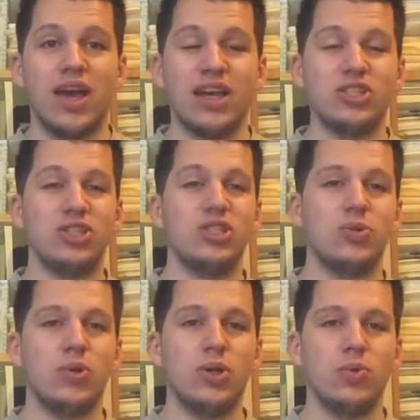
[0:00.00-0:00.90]
And she's
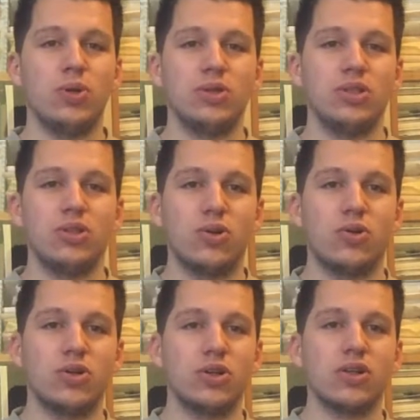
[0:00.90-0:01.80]

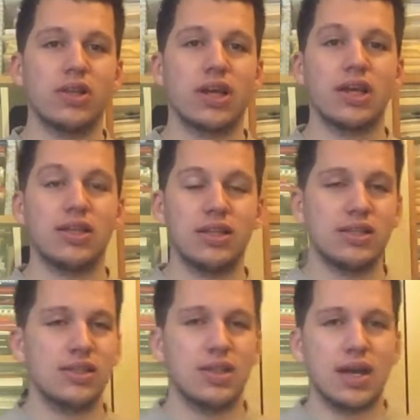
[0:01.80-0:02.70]
21-year-old girl. Like that,